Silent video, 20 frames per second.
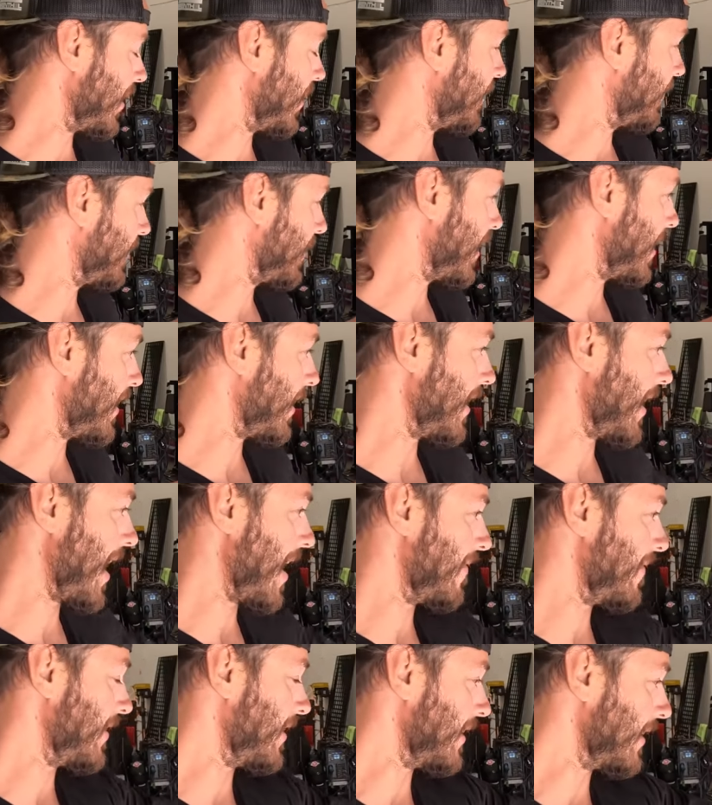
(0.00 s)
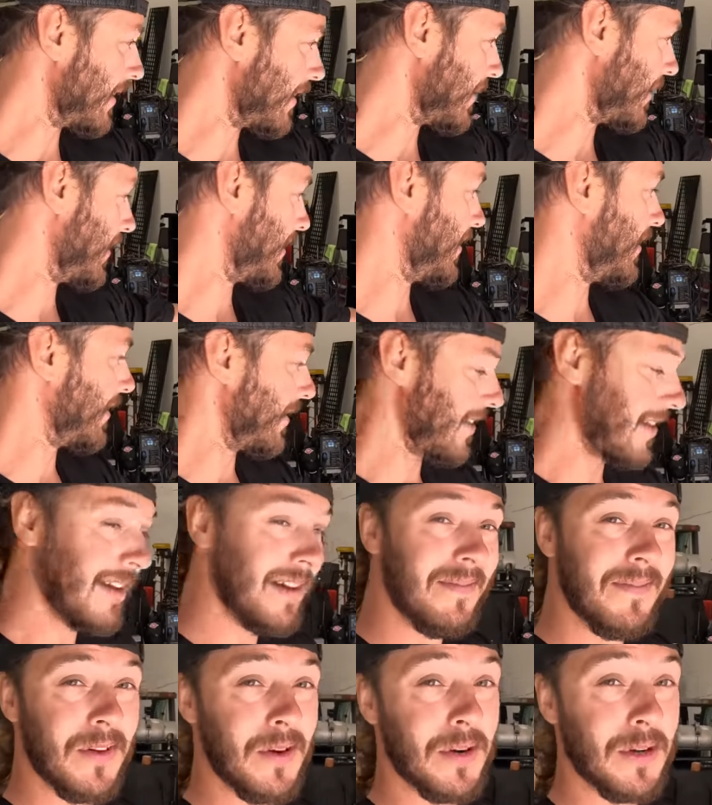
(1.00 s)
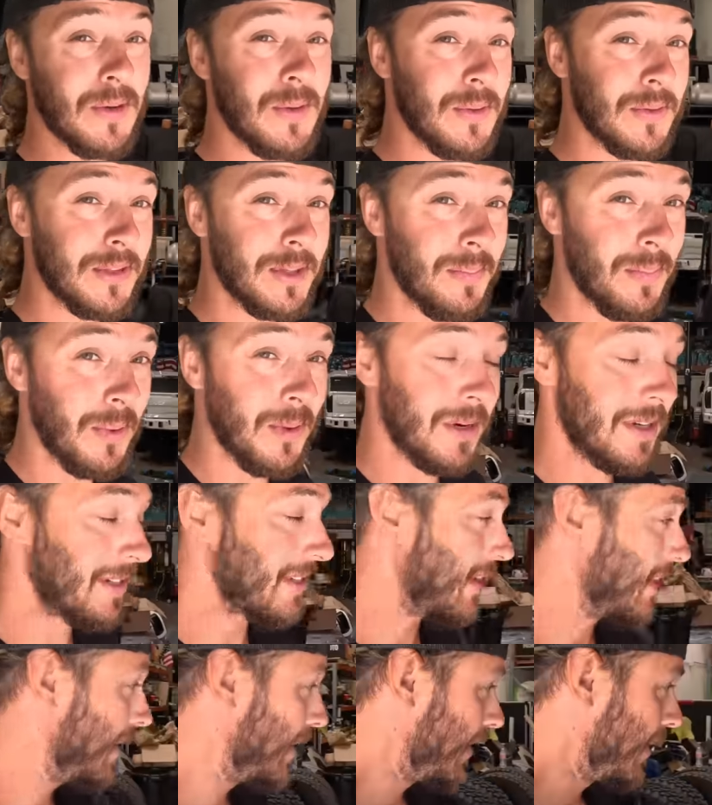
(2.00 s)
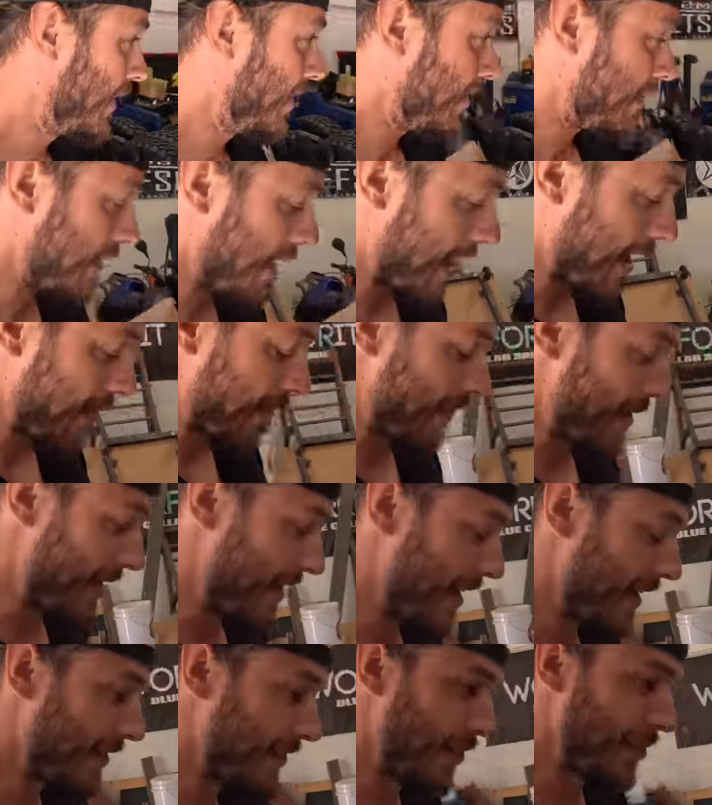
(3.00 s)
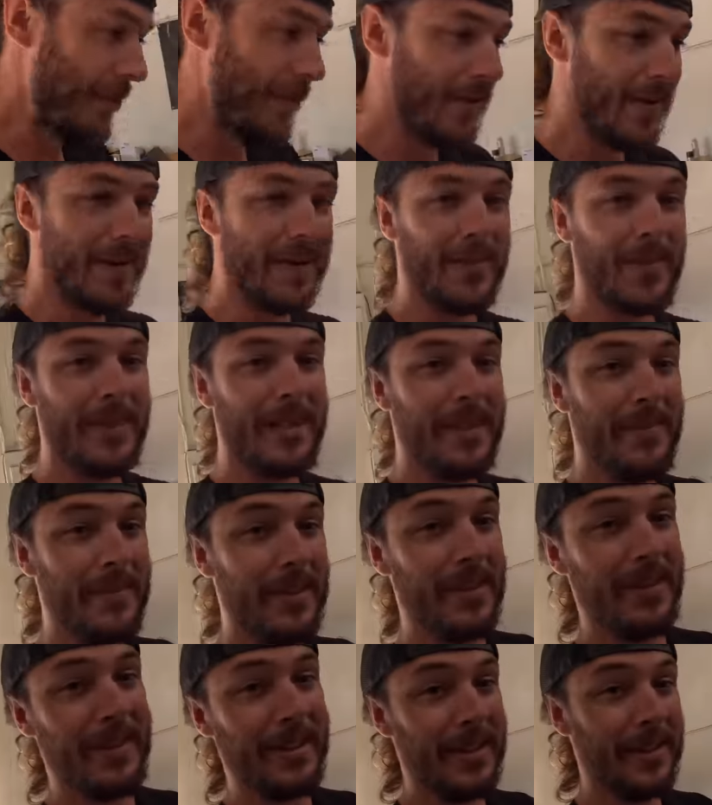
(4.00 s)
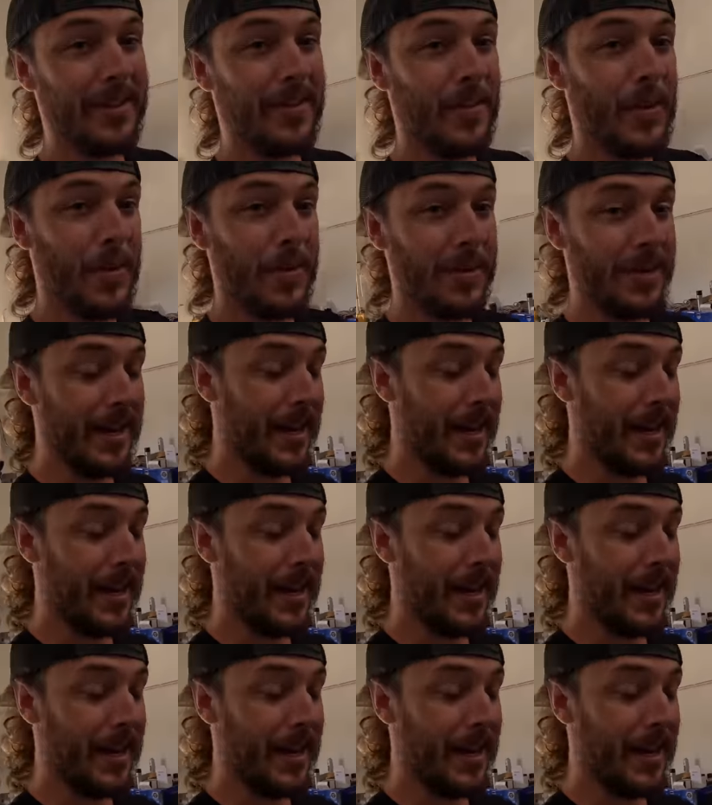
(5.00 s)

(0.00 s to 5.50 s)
of not having the vertical supports. Now, my next issue is we need to build again the roller